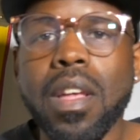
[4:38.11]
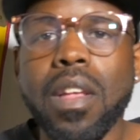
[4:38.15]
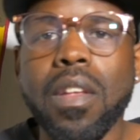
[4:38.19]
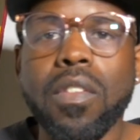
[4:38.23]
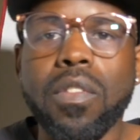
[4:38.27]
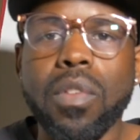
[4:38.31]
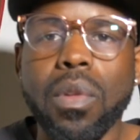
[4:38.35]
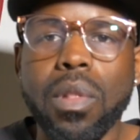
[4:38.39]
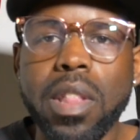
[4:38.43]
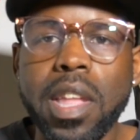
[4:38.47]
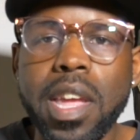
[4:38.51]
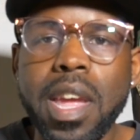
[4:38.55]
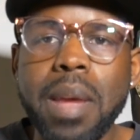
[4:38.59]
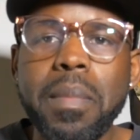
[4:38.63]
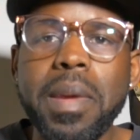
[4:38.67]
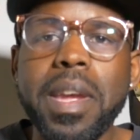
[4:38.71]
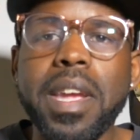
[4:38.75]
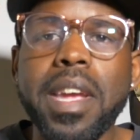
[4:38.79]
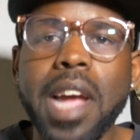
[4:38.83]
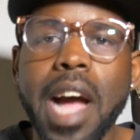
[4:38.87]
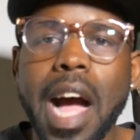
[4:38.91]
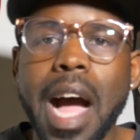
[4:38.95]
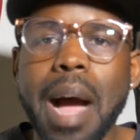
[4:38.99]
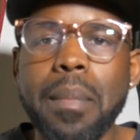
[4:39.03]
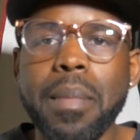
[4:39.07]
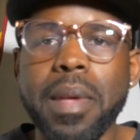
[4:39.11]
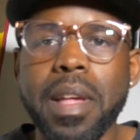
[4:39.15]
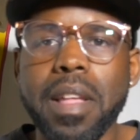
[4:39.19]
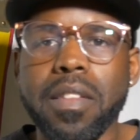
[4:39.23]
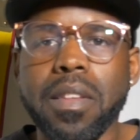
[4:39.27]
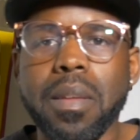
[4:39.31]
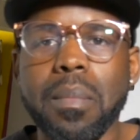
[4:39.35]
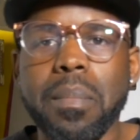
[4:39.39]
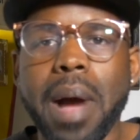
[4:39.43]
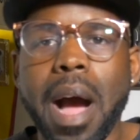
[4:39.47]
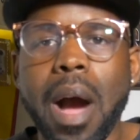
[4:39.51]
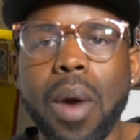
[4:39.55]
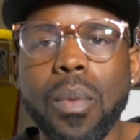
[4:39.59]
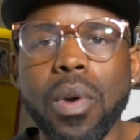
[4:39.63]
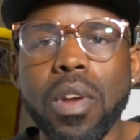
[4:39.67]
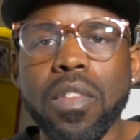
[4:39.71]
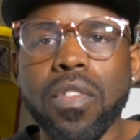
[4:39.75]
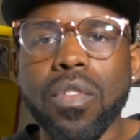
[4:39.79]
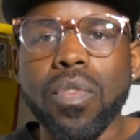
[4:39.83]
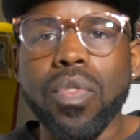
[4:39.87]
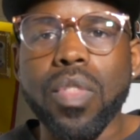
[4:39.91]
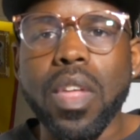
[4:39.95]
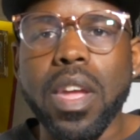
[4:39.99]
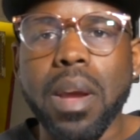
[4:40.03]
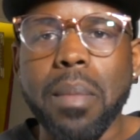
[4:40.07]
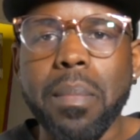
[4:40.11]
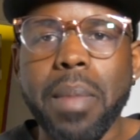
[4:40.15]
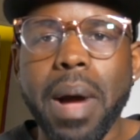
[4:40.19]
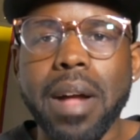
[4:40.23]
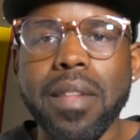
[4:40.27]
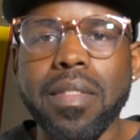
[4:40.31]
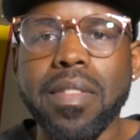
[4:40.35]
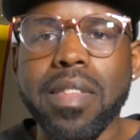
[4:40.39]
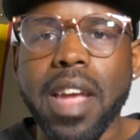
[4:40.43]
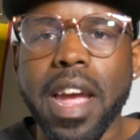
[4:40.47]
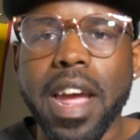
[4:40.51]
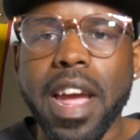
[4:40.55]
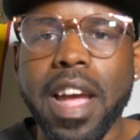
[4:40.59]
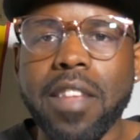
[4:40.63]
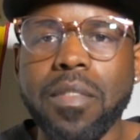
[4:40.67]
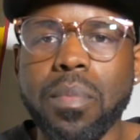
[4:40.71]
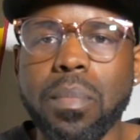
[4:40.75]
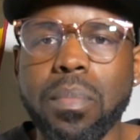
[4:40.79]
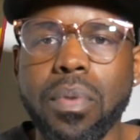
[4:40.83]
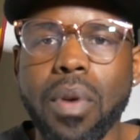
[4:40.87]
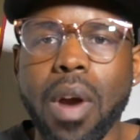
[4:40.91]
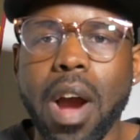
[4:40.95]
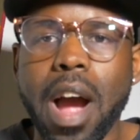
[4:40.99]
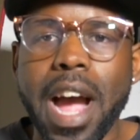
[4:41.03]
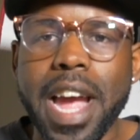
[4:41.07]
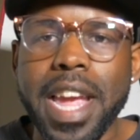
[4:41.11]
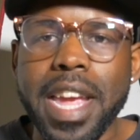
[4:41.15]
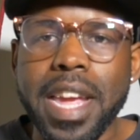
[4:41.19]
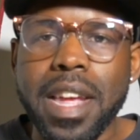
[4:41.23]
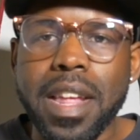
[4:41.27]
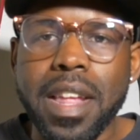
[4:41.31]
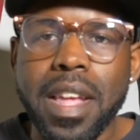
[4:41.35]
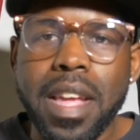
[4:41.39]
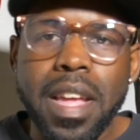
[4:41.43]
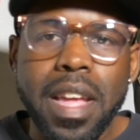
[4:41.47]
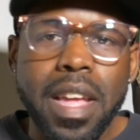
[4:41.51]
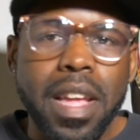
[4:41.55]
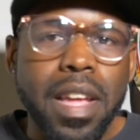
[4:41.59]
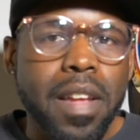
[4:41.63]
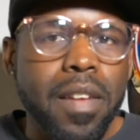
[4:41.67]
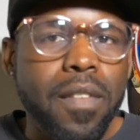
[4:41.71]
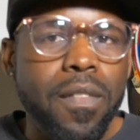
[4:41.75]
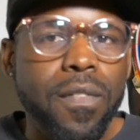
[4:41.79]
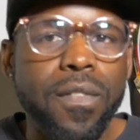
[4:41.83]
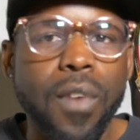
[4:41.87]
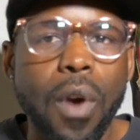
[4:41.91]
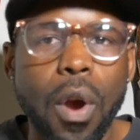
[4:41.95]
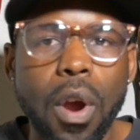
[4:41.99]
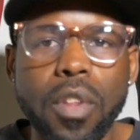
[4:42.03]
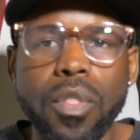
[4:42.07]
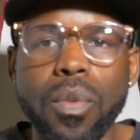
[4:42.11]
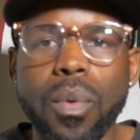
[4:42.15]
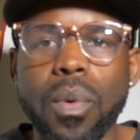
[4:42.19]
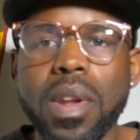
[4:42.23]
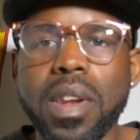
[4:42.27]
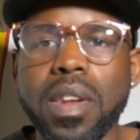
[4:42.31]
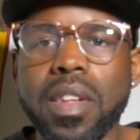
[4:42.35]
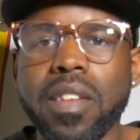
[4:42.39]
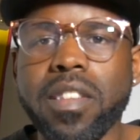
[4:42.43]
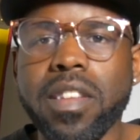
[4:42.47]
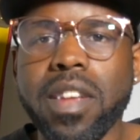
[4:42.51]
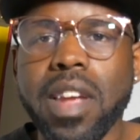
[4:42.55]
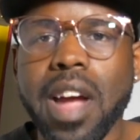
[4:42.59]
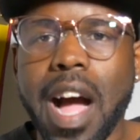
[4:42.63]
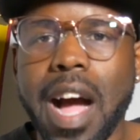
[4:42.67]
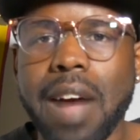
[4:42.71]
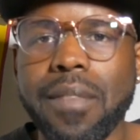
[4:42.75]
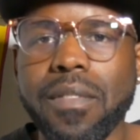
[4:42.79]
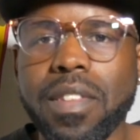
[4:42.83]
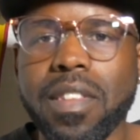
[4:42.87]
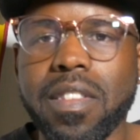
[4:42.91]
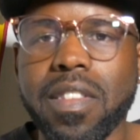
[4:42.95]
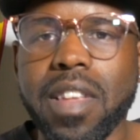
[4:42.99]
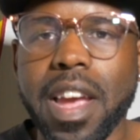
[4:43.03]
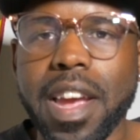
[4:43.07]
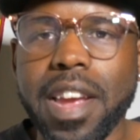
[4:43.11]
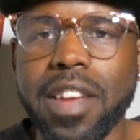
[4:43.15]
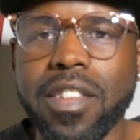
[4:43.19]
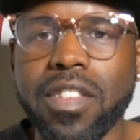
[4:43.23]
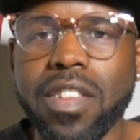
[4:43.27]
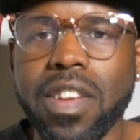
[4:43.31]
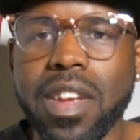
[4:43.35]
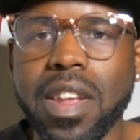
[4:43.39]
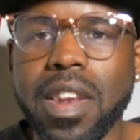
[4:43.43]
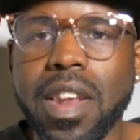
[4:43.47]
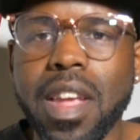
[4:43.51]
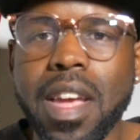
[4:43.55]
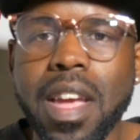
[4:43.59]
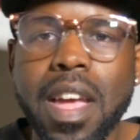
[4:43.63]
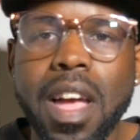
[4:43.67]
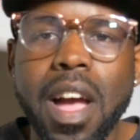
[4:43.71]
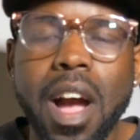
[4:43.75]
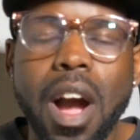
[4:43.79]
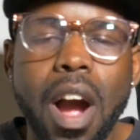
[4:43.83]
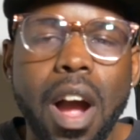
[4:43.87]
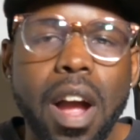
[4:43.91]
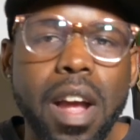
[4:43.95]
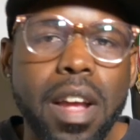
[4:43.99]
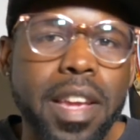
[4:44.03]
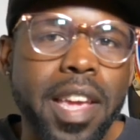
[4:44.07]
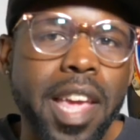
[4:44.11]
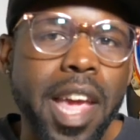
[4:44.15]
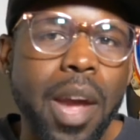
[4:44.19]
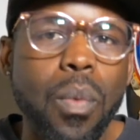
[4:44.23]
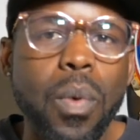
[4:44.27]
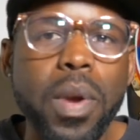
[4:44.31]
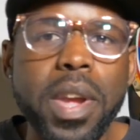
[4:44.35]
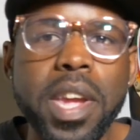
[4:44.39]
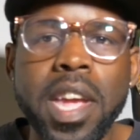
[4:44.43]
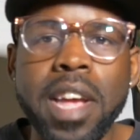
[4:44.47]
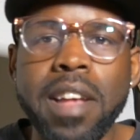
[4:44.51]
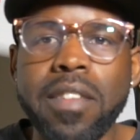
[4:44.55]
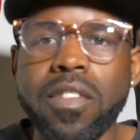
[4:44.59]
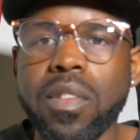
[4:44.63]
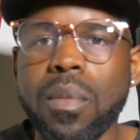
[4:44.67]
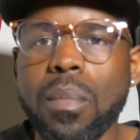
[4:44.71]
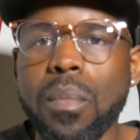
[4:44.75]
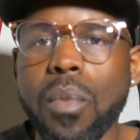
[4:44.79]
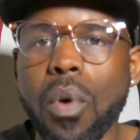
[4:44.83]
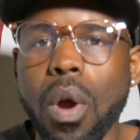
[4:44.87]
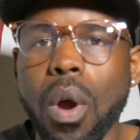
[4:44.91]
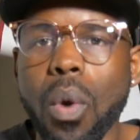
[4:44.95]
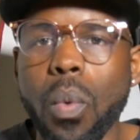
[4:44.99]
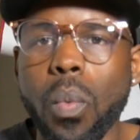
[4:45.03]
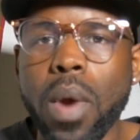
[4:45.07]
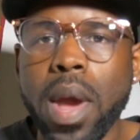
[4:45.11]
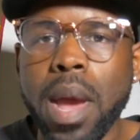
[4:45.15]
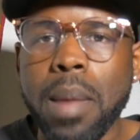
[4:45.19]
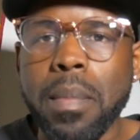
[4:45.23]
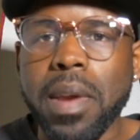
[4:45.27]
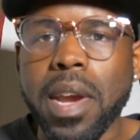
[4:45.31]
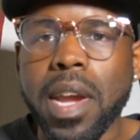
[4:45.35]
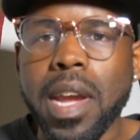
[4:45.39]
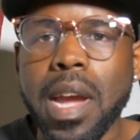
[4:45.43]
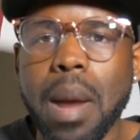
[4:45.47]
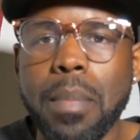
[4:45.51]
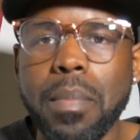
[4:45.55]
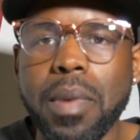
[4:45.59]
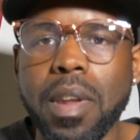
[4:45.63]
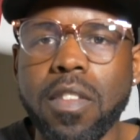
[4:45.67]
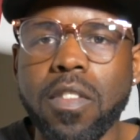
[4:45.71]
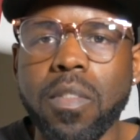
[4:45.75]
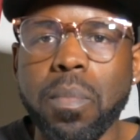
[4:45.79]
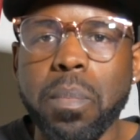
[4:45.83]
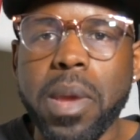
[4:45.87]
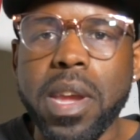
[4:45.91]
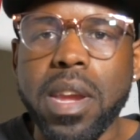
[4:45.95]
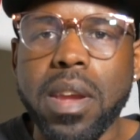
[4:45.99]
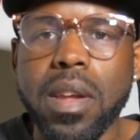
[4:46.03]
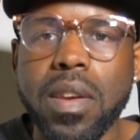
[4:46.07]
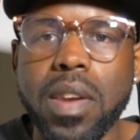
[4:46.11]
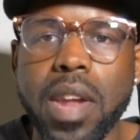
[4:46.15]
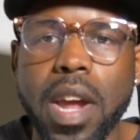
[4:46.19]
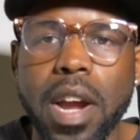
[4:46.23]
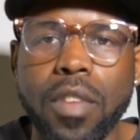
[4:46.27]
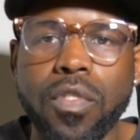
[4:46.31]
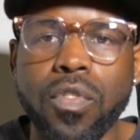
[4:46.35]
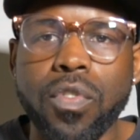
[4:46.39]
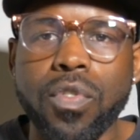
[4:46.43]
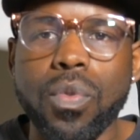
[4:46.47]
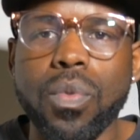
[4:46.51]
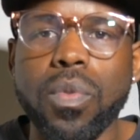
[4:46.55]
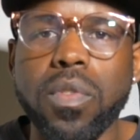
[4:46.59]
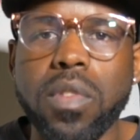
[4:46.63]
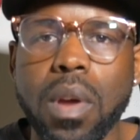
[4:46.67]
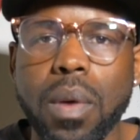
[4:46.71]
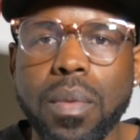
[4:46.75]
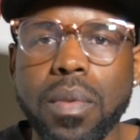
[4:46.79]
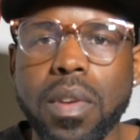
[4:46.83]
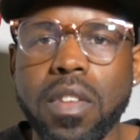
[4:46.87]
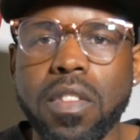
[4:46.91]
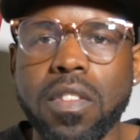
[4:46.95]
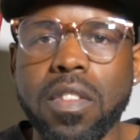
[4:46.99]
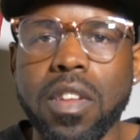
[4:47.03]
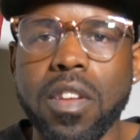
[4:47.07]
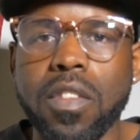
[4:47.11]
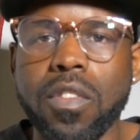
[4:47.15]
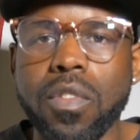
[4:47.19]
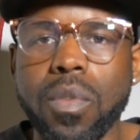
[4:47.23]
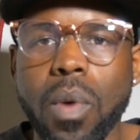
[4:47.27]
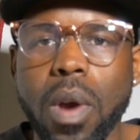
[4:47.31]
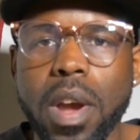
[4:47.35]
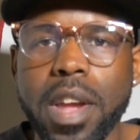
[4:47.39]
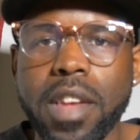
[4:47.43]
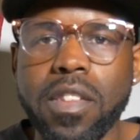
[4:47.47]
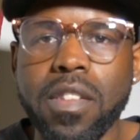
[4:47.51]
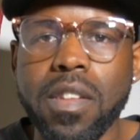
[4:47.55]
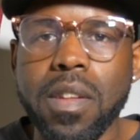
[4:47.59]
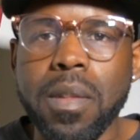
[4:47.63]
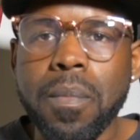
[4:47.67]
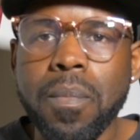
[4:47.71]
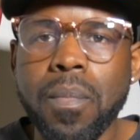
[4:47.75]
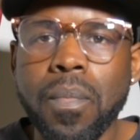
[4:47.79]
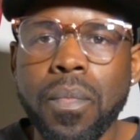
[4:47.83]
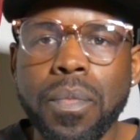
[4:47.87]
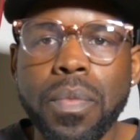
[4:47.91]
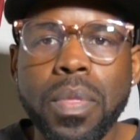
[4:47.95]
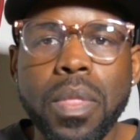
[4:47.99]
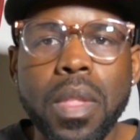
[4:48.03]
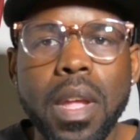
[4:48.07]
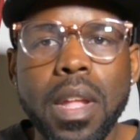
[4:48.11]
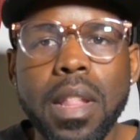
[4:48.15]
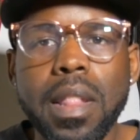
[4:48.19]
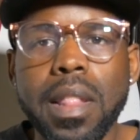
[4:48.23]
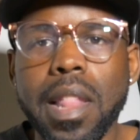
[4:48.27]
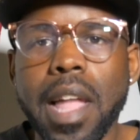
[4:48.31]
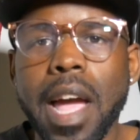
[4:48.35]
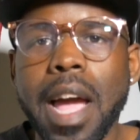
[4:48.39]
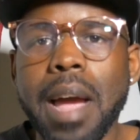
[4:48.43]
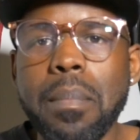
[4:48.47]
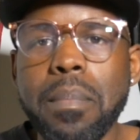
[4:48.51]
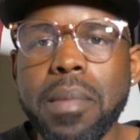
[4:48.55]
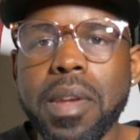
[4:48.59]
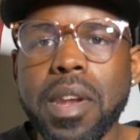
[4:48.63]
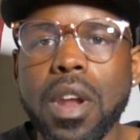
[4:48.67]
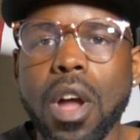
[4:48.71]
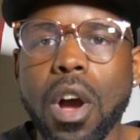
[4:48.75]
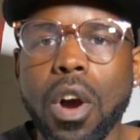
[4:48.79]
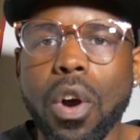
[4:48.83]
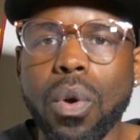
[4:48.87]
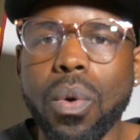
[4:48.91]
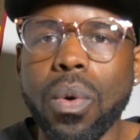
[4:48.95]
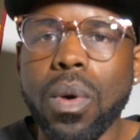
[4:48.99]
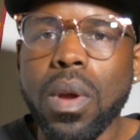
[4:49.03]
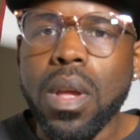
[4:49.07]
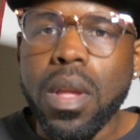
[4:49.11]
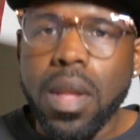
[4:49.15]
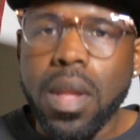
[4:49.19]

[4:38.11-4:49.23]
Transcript: So leave me comments about what you think about Dez Bryant furthering this conversation. Can we get some more women coming and speaking their truths on this situation? Let me know.